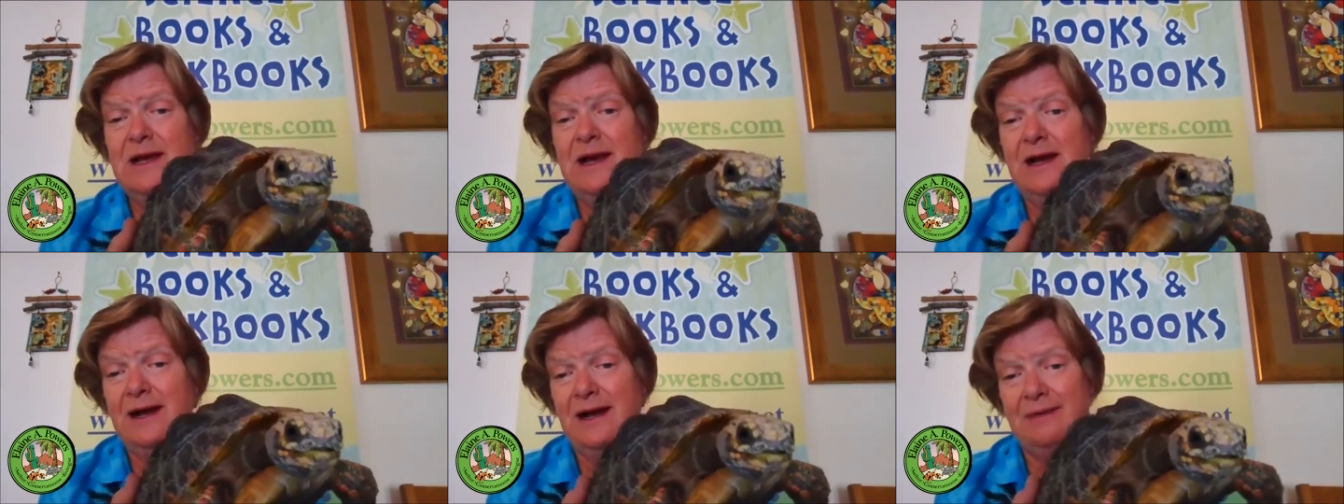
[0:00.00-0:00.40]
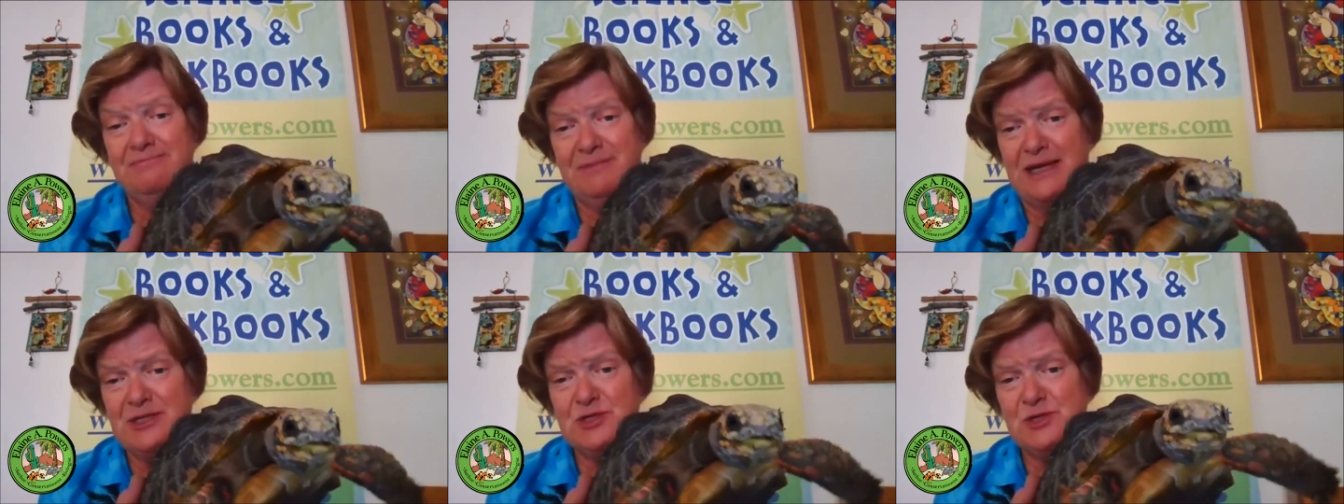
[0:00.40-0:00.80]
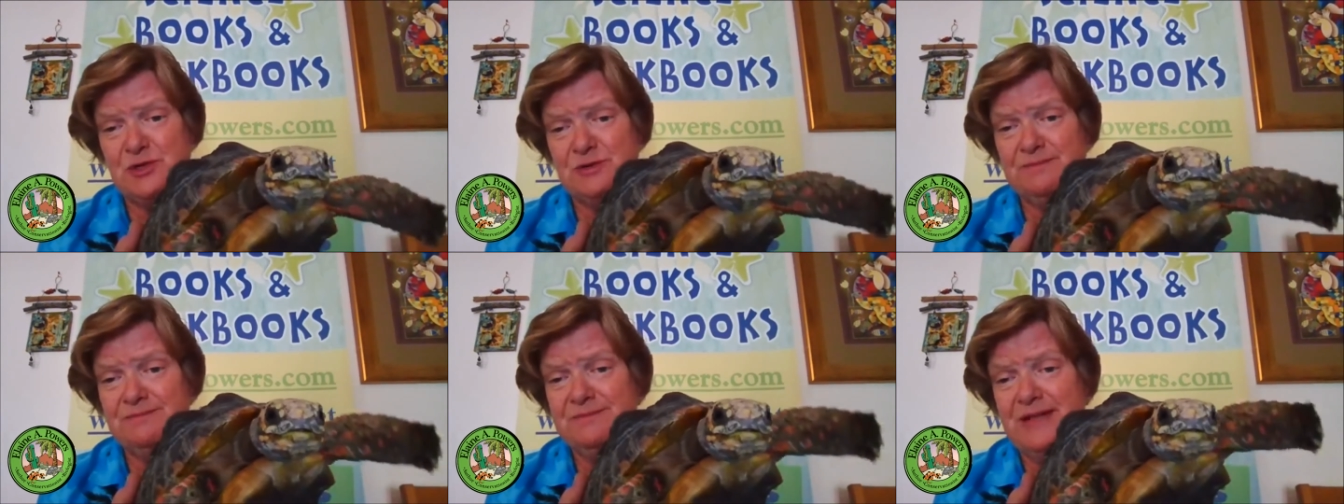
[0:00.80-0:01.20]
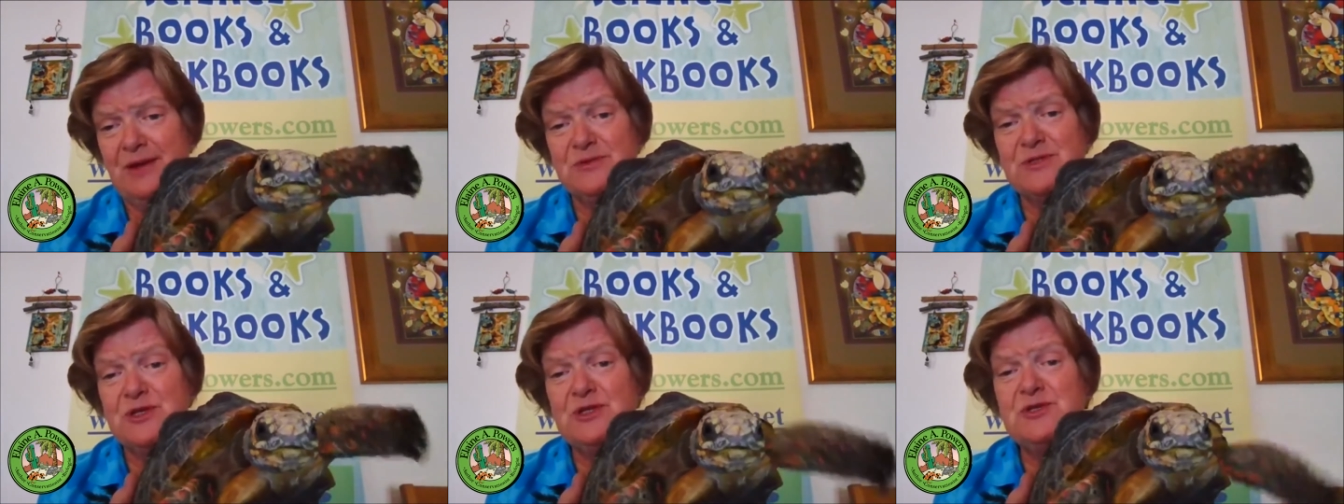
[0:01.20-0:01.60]
Not sure that
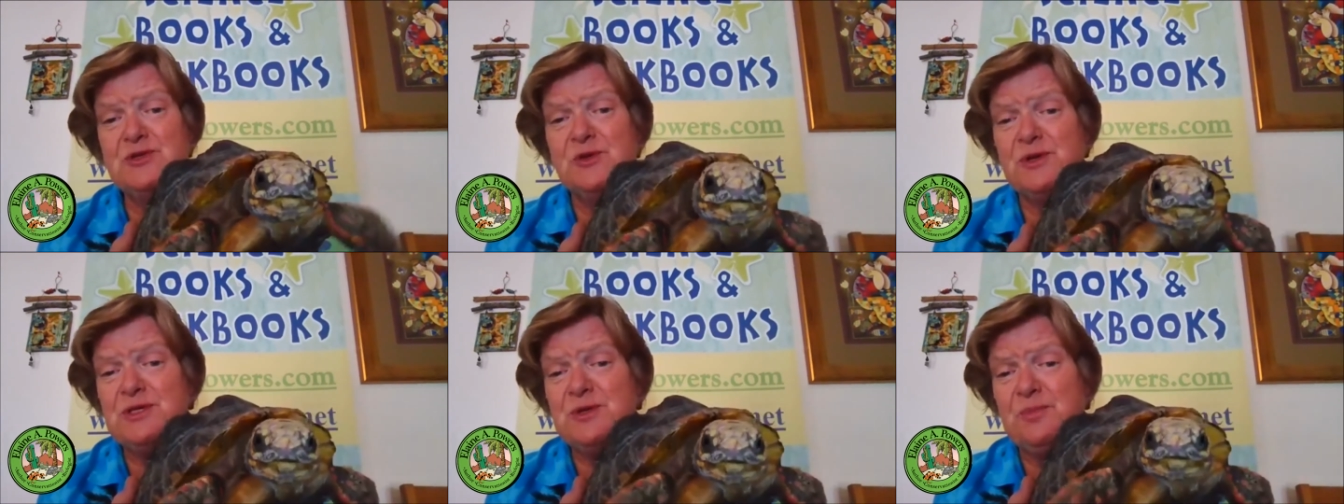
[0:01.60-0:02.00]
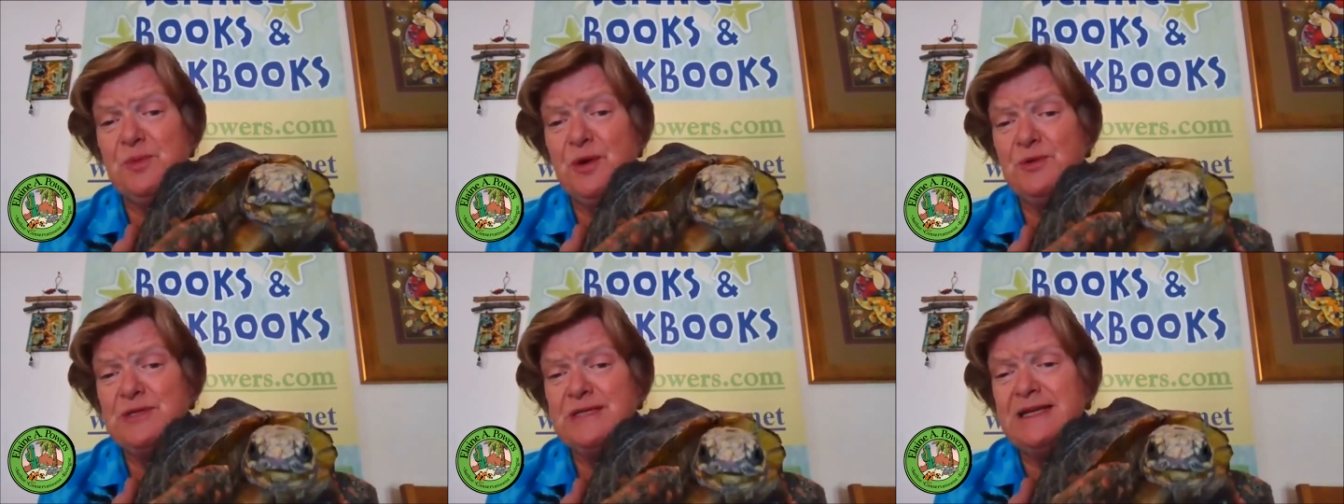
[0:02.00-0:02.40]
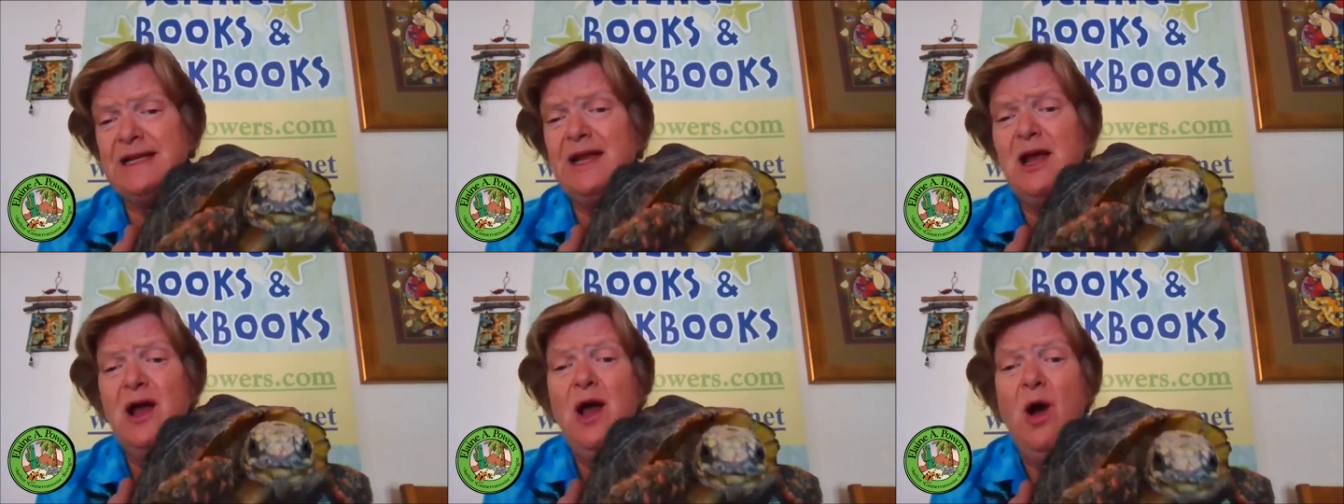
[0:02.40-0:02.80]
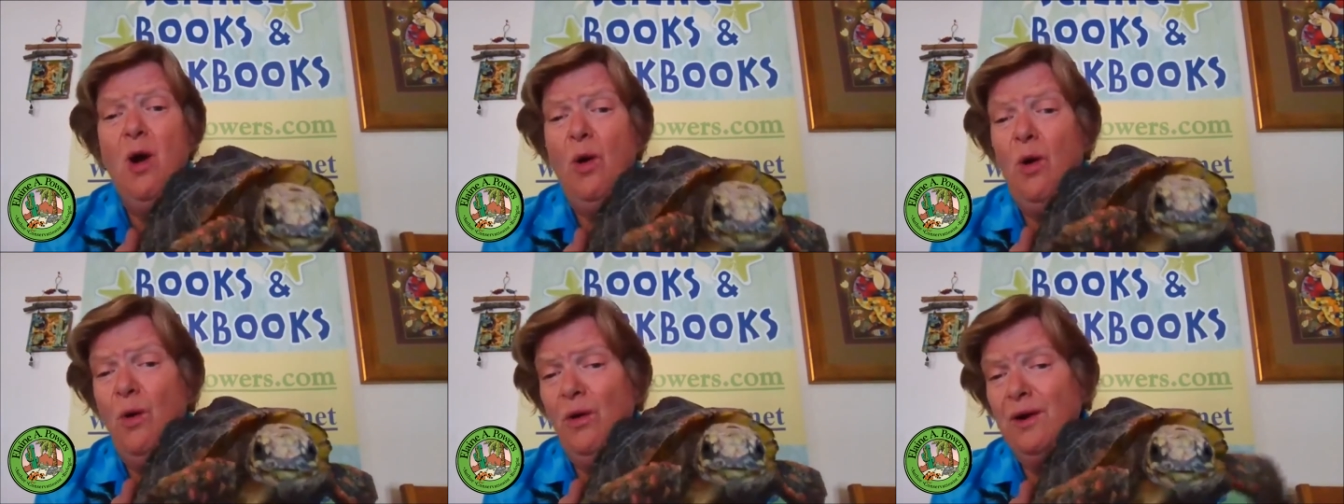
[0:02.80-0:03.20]
was a good source of protein.
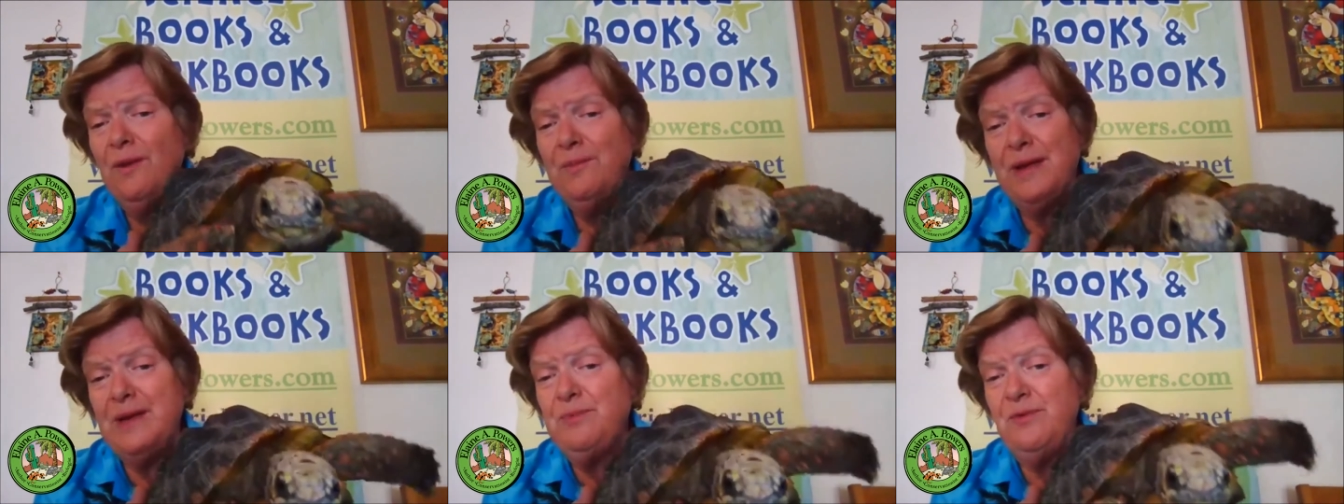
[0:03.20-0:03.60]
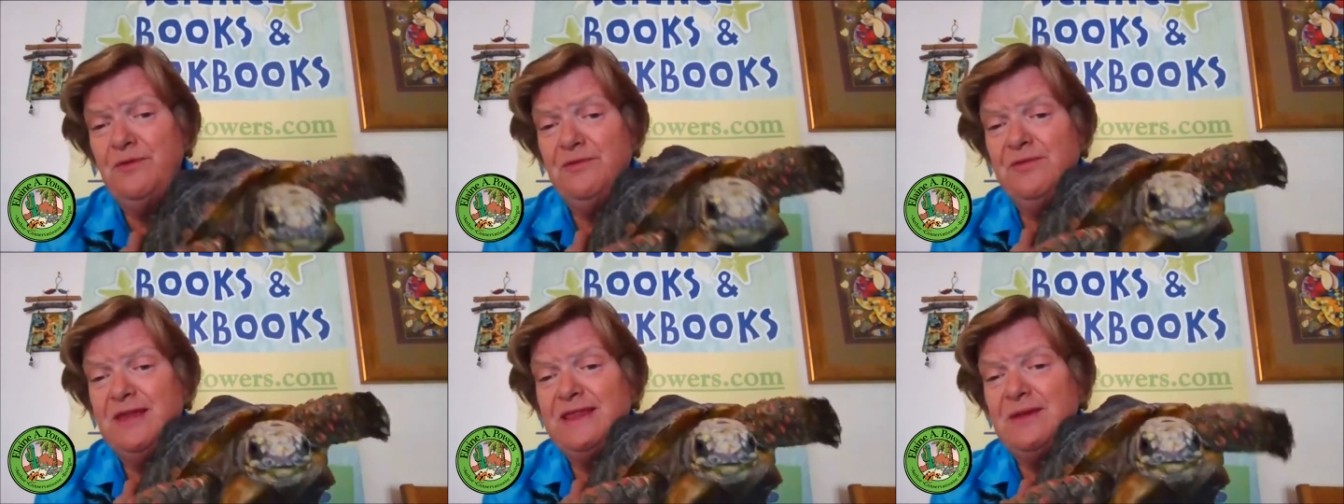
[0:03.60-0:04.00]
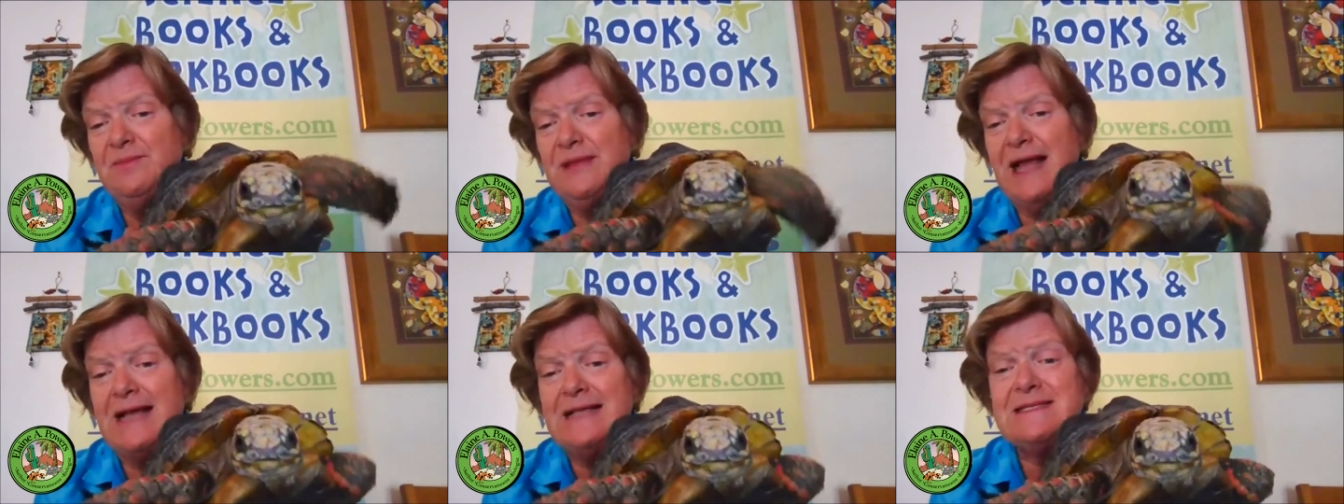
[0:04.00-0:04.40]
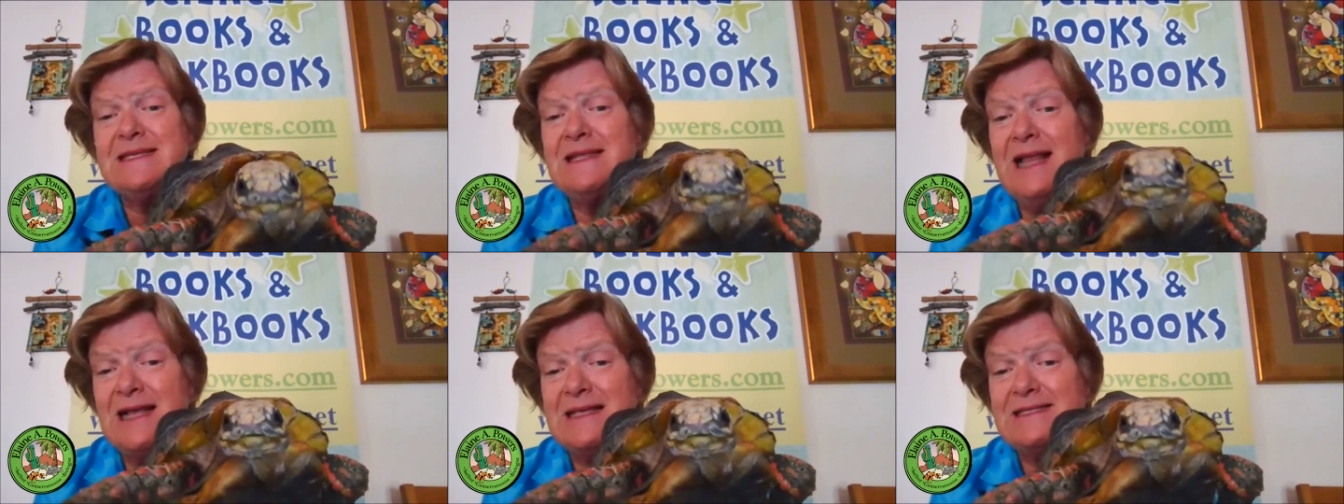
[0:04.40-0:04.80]
Or people feed them lots
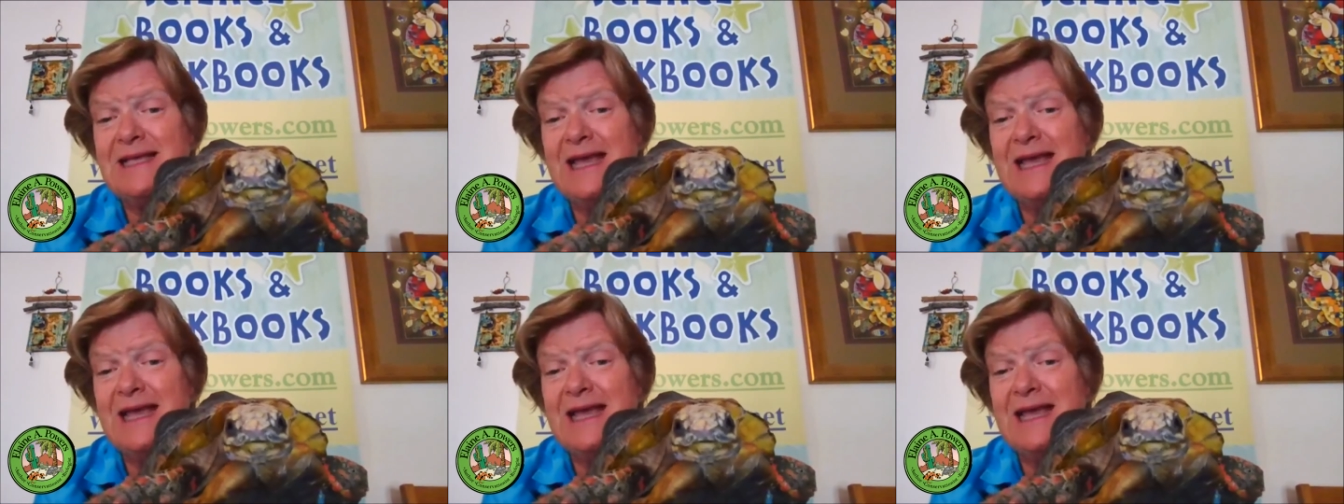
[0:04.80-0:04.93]
and lots of